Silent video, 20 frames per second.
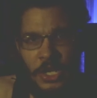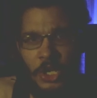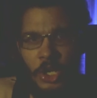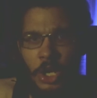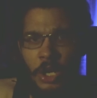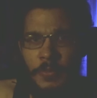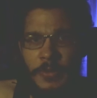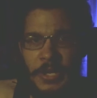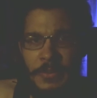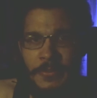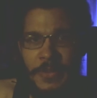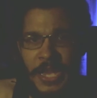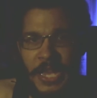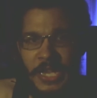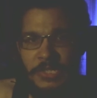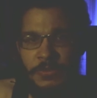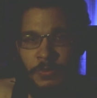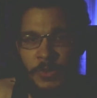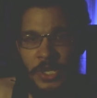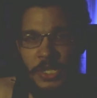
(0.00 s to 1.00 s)
Opening
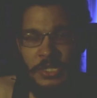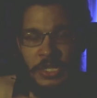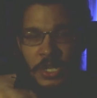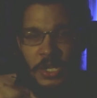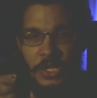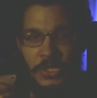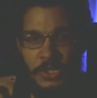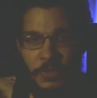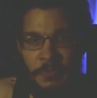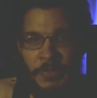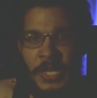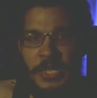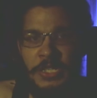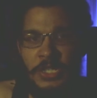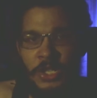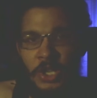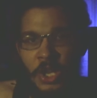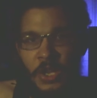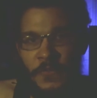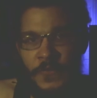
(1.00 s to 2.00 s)
match was
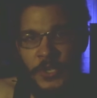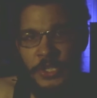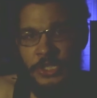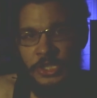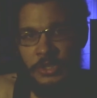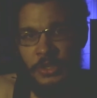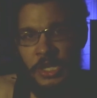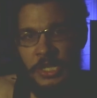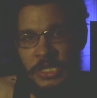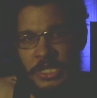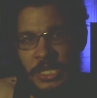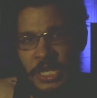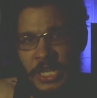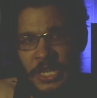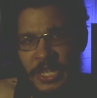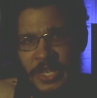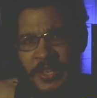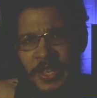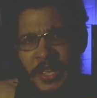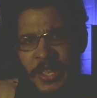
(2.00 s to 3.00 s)
Serpentico versus Joey
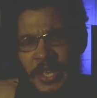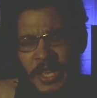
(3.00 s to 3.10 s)
Janela.